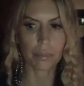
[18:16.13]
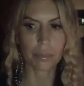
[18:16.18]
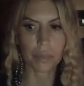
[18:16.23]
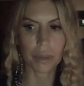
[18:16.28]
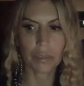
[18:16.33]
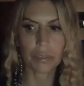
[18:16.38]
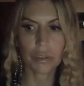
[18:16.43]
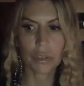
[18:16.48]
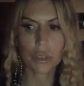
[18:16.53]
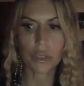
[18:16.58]

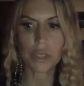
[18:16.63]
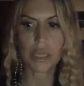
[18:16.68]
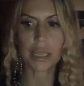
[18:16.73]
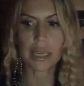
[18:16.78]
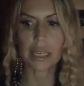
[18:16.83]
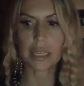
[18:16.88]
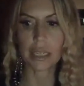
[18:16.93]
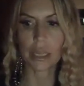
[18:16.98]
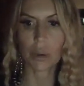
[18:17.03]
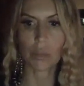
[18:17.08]
if you're
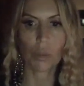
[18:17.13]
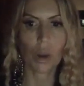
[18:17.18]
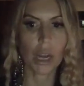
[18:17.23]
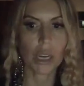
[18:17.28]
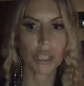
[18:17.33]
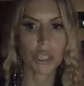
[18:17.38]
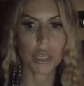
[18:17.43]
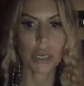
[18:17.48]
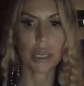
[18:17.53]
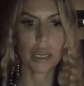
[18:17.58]
sitting there
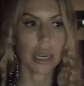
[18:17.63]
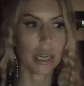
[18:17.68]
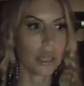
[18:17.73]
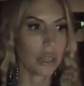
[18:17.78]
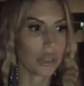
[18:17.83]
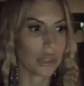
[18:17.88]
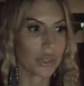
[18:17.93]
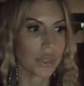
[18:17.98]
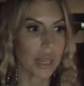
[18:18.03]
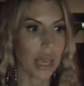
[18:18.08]
watching and
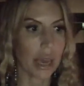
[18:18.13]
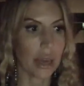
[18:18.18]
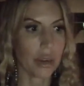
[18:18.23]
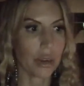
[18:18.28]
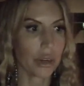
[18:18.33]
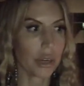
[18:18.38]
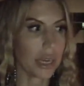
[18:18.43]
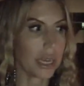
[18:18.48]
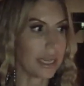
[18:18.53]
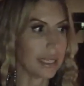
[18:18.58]
your
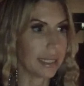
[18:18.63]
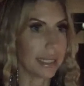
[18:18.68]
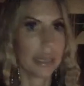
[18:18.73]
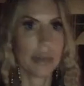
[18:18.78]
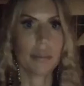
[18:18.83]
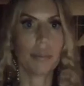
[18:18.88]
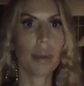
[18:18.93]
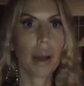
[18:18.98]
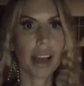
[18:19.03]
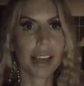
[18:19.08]
Saturn is
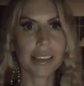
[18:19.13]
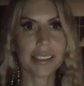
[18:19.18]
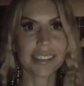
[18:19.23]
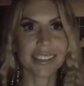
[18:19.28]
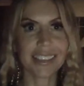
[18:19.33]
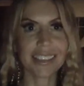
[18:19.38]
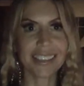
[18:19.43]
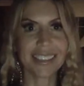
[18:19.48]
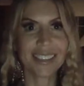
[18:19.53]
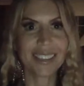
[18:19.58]
in
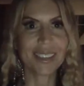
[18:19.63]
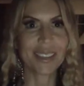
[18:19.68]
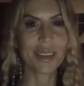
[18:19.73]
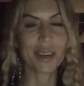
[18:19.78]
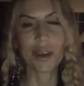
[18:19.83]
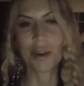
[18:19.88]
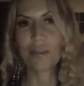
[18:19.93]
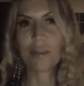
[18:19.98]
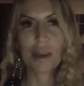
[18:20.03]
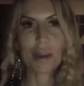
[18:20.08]
Pisces, you
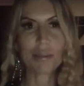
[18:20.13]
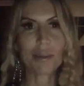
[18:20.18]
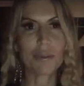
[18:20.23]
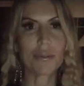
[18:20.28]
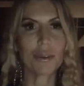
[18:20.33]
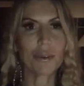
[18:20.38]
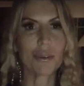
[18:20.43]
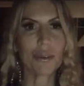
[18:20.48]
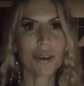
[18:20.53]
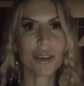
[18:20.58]
know, maybe we
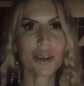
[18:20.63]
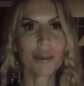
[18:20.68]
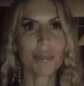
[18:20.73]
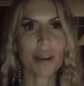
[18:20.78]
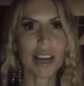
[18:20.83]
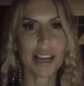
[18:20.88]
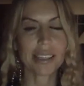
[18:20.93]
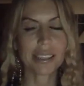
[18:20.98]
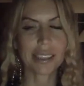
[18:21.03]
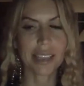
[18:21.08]
were in a
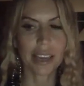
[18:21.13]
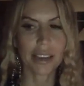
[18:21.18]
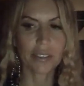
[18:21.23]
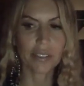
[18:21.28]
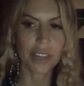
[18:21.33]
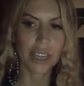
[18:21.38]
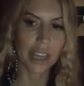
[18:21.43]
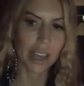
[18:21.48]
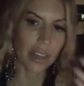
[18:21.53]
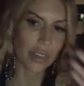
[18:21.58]
past life
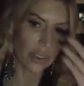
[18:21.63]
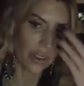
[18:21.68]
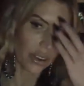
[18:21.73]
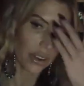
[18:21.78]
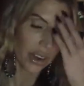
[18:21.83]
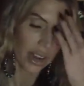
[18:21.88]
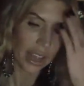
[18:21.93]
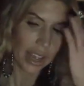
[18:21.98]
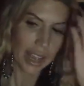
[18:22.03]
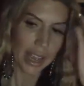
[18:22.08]
together.
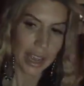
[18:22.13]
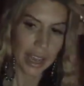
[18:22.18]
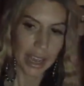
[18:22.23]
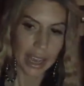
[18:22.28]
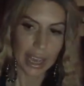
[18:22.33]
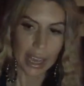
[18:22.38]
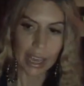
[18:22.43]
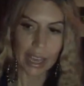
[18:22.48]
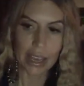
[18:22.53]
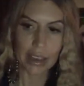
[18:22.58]

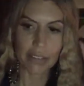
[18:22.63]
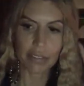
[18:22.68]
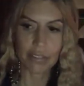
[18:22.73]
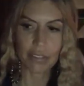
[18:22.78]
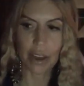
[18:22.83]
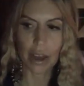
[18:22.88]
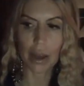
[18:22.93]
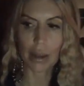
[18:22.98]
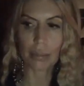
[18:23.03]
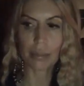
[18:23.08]
If
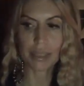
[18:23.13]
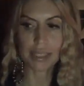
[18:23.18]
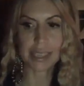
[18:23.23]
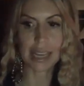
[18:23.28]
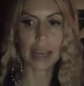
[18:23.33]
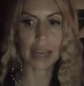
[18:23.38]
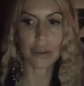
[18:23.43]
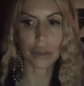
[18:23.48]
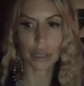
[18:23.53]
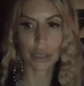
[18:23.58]

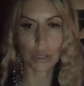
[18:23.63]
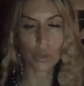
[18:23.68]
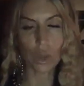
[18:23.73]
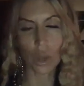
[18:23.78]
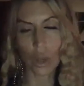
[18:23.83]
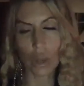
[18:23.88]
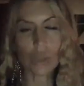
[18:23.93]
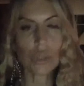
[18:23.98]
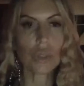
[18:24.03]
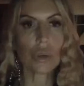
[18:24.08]
Saturn is
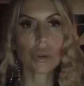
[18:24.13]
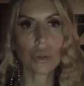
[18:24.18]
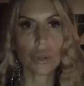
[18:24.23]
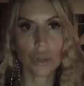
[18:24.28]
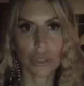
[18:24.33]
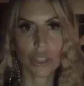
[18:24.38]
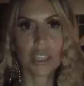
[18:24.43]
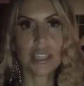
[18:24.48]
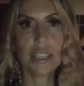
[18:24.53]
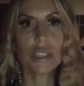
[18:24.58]
also your
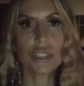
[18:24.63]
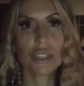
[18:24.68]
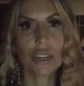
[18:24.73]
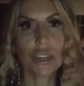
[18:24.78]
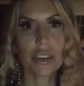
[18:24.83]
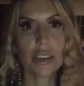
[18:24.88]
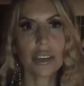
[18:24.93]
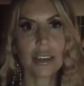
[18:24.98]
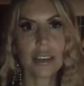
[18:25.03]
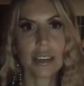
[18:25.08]

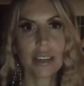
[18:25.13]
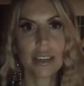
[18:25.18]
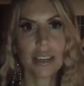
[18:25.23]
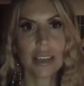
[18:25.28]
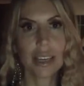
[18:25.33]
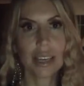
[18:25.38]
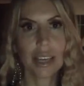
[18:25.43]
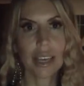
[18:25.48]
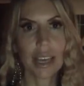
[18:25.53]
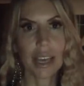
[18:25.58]
teacher,
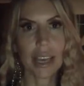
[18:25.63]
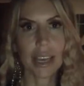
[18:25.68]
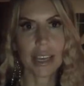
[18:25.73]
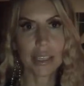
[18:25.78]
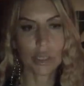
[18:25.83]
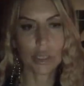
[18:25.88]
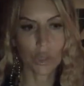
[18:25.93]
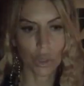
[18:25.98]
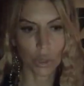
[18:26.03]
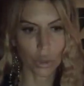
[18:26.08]

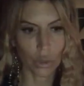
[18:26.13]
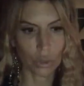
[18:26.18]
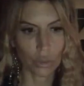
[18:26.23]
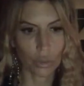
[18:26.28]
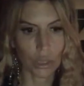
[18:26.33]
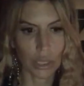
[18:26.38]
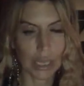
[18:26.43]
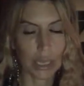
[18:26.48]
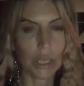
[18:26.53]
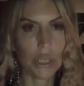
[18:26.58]
it's who
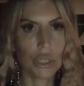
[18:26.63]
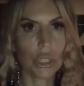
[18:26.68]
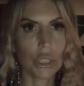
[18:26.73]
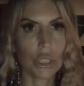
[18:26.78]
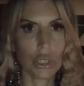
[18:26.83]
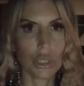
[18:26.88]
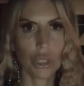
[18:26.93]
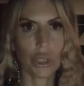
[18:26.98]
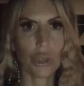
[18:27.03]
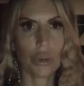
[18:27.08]

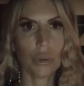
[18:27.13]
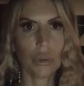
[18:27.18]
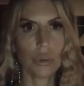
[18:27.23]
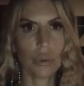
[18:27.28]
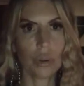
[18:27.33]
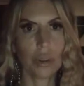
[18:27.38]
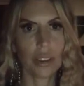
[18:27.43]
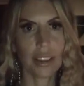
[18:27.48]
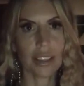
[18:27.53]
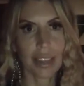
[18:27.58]
teaches you
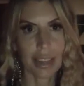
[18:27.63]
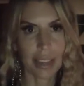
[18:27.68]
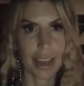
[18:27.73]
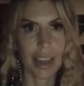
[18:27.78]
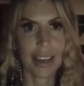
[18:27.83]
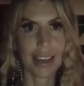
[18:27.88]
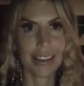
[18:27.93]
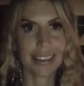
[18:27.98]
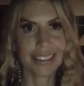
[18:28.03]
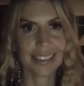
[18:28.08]

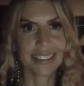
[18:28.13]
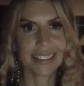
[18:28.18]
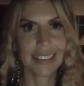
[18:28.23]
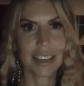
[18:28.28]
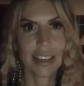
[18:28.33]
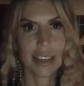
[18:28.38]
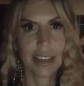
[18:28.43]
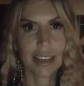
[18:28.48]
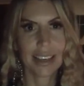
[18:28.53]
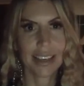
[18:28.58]
things
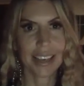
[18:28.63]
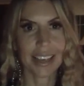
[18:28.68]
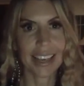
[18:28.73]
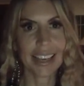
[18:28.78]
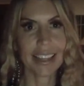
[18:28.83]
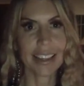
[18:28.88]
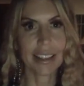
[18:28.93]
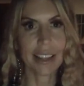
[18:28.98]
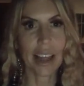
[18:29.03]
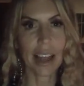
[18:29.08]

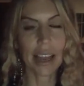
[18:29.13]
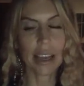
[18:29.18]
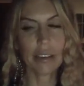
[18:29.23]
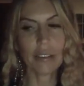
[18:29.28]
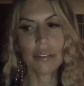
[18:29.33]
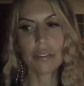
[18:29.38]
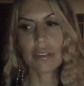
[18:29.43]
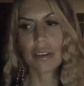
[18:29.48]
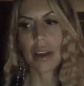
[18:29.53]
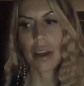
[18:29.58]
in
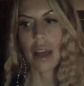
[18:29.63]
life.